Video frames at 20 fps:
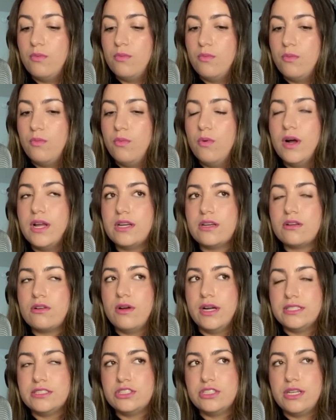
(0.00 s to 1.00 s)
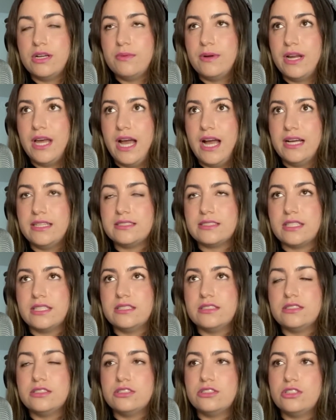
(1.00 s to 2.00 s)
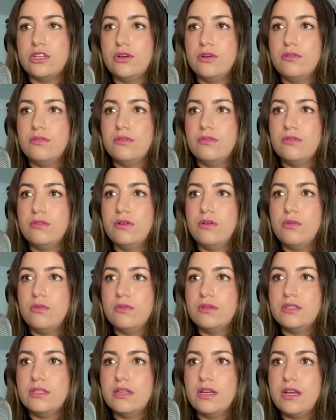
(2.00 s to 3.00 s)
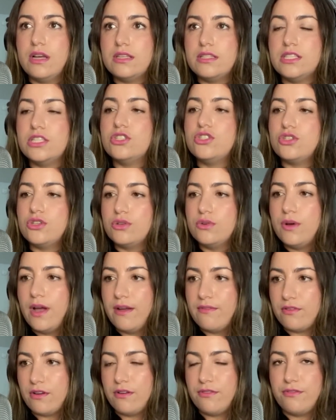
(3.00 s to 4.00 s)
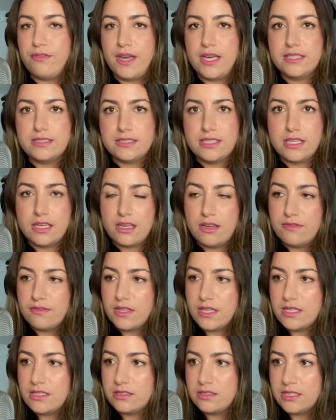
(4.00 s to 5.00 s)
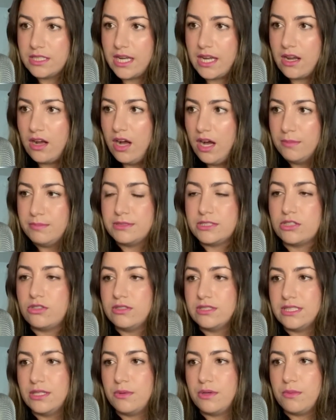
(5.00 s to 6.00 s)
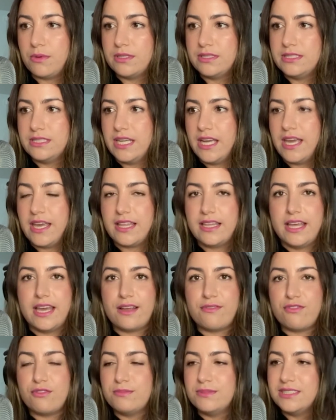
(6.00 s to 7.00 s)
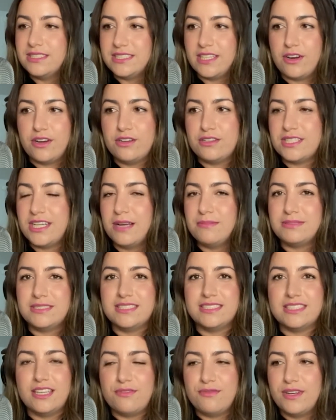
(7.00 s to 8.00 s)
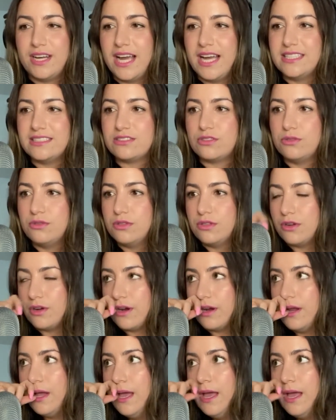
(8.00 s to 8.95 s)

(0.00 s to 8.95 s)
One question I want to ask is, so did you ever face any of these like obstacles that we were saying, like from the stereotypes and stuff in high school, or